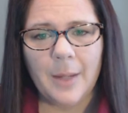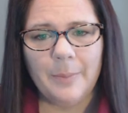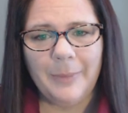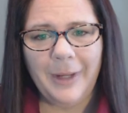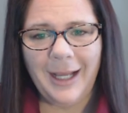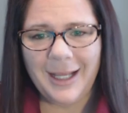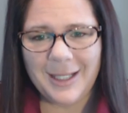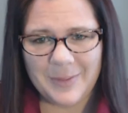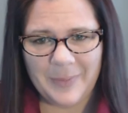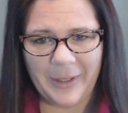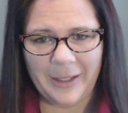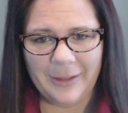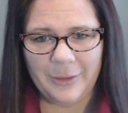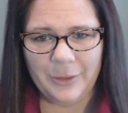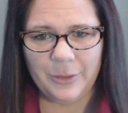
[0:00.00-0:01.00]
My
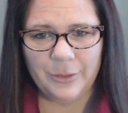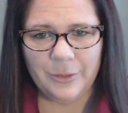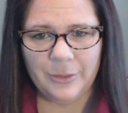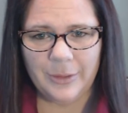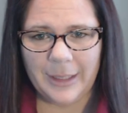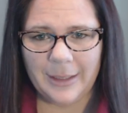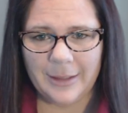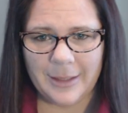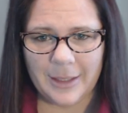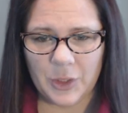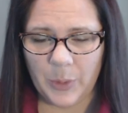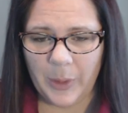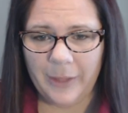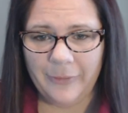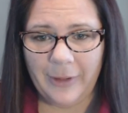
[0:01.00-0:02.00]
husband, who is in
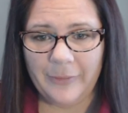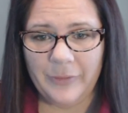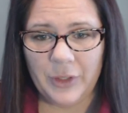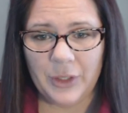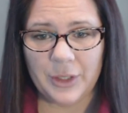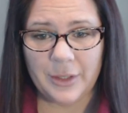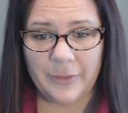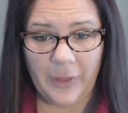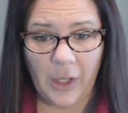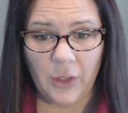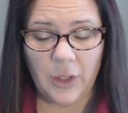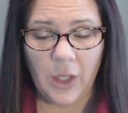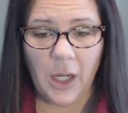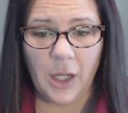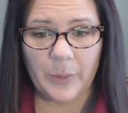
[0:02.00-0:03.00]
25 years of
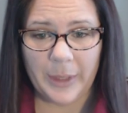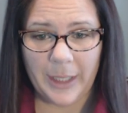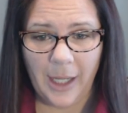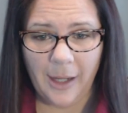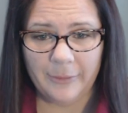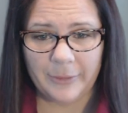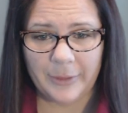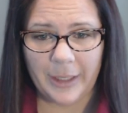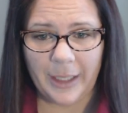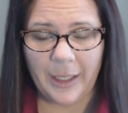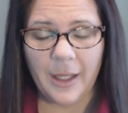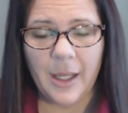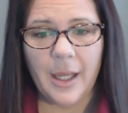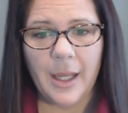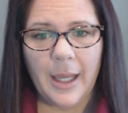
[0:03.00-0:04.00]
alcohol
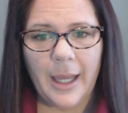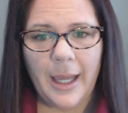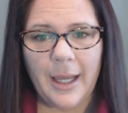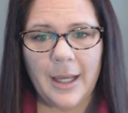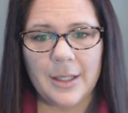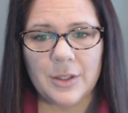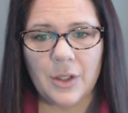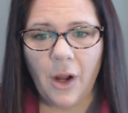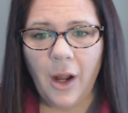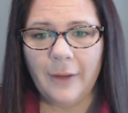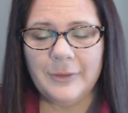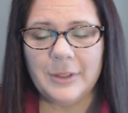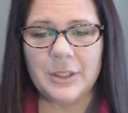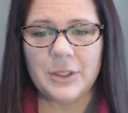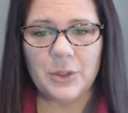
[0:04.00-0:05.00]
recovery, has
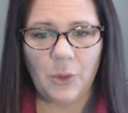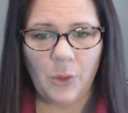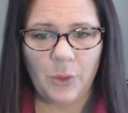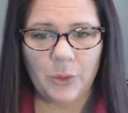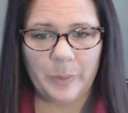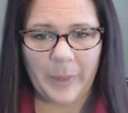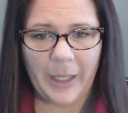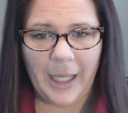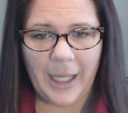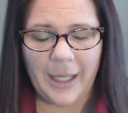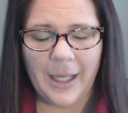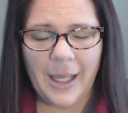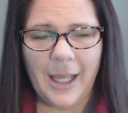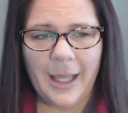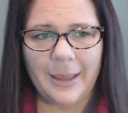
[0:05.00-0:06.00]
often told
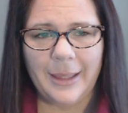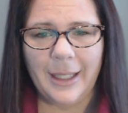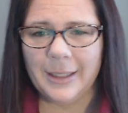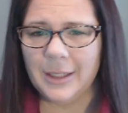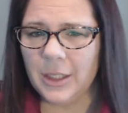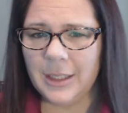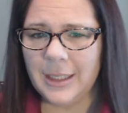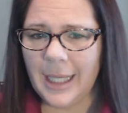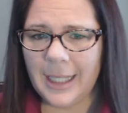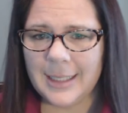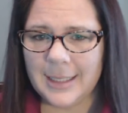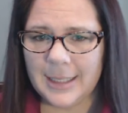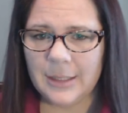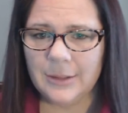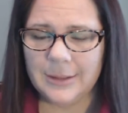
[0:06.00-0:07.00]
me that the, not a
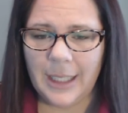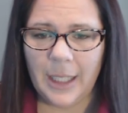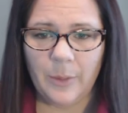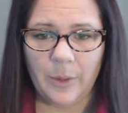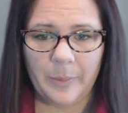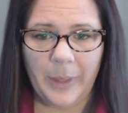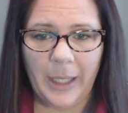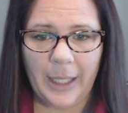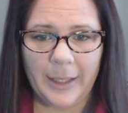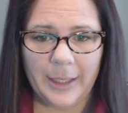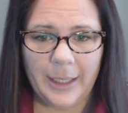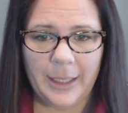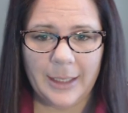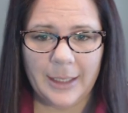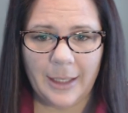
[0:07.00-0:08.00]
single day went by
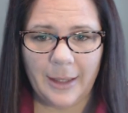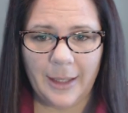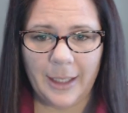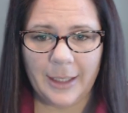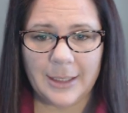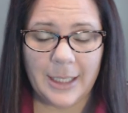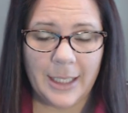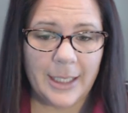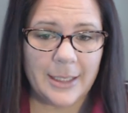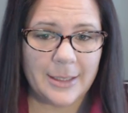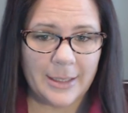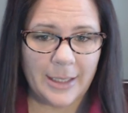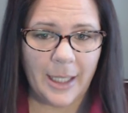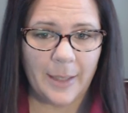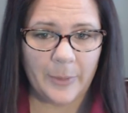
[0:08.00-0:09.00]
that he didn't think today's
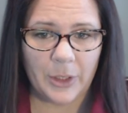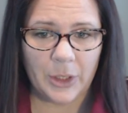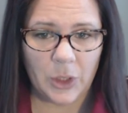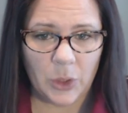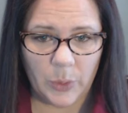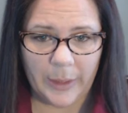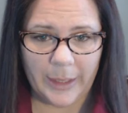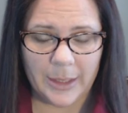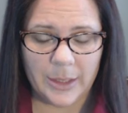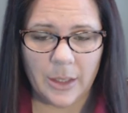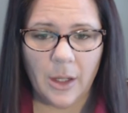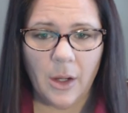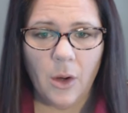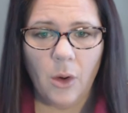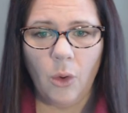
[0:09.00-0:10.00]
the day I'm going to quit
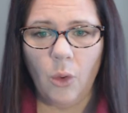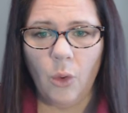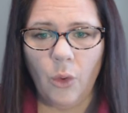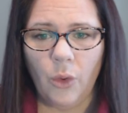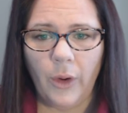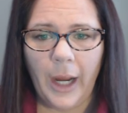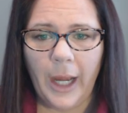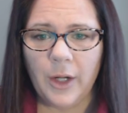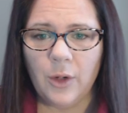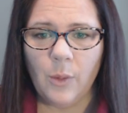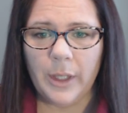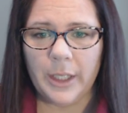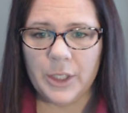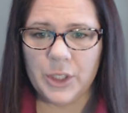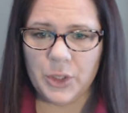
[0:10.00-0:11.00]
or I don't
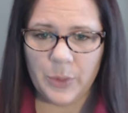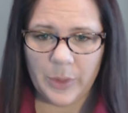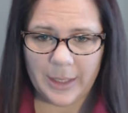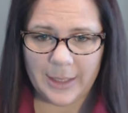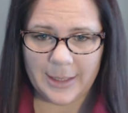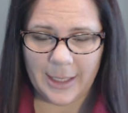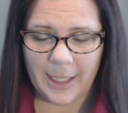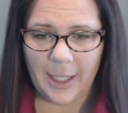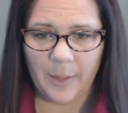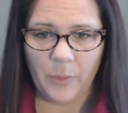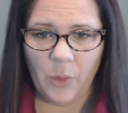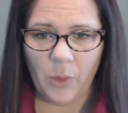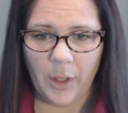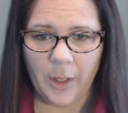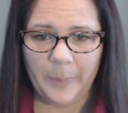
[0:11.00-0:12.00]
want to do this
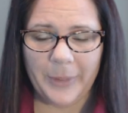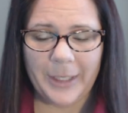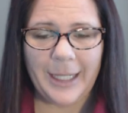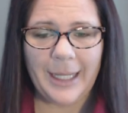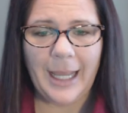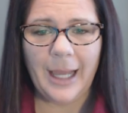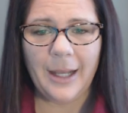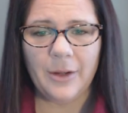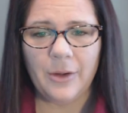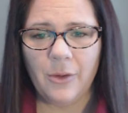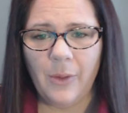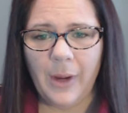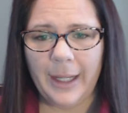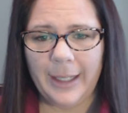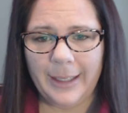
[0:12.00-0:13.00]
anymore. But he had
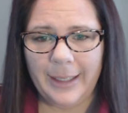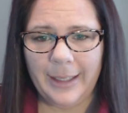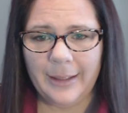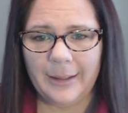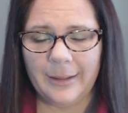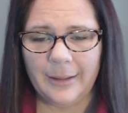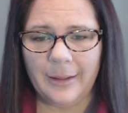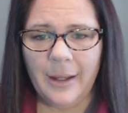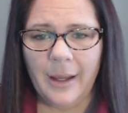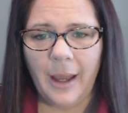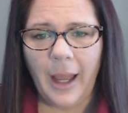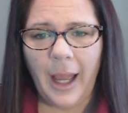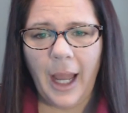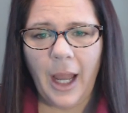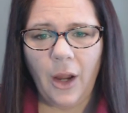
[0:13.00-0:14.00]
no idea
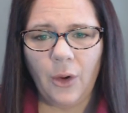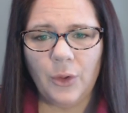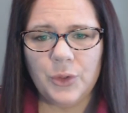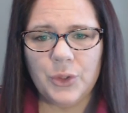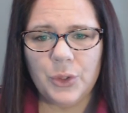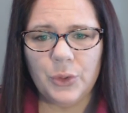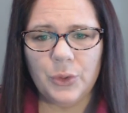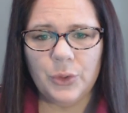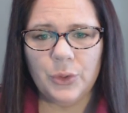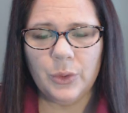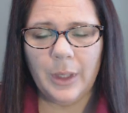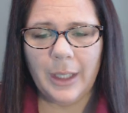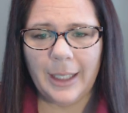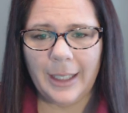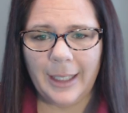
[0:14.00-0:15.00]
how
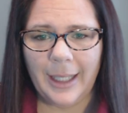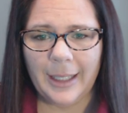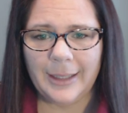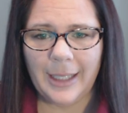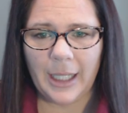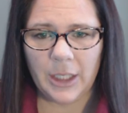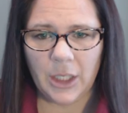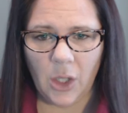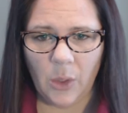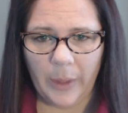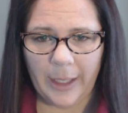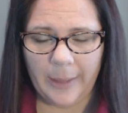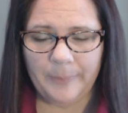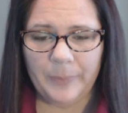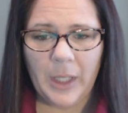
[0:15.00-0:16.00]
to get that
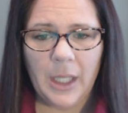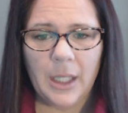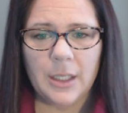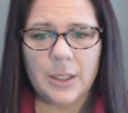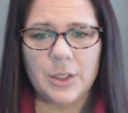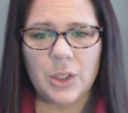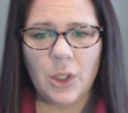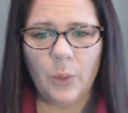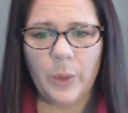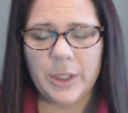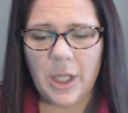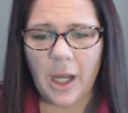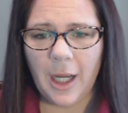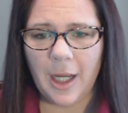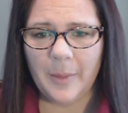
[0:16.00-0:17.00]
going. So we
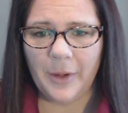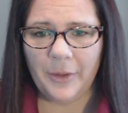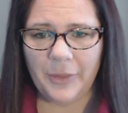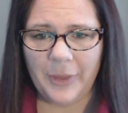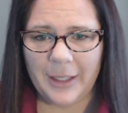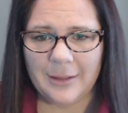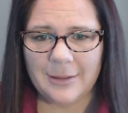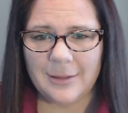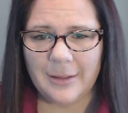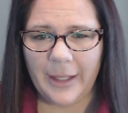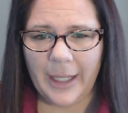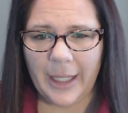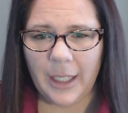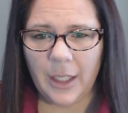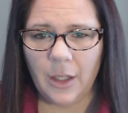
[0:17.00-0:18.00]
talk about things
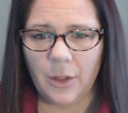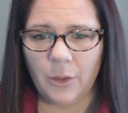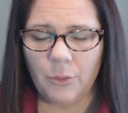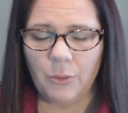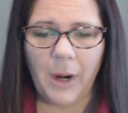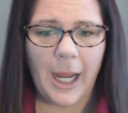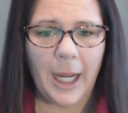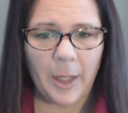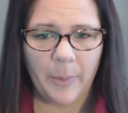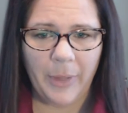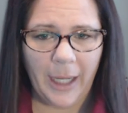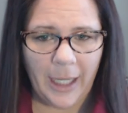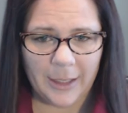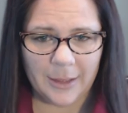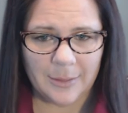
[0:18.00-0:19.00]
like rock
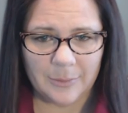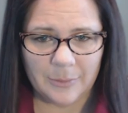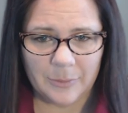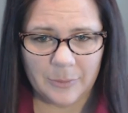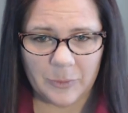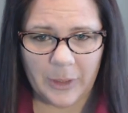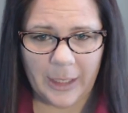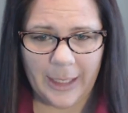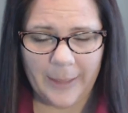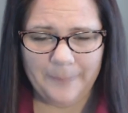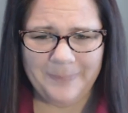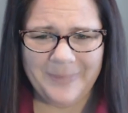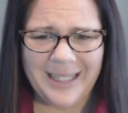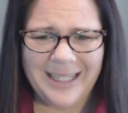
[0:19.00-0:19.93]
bottom, right?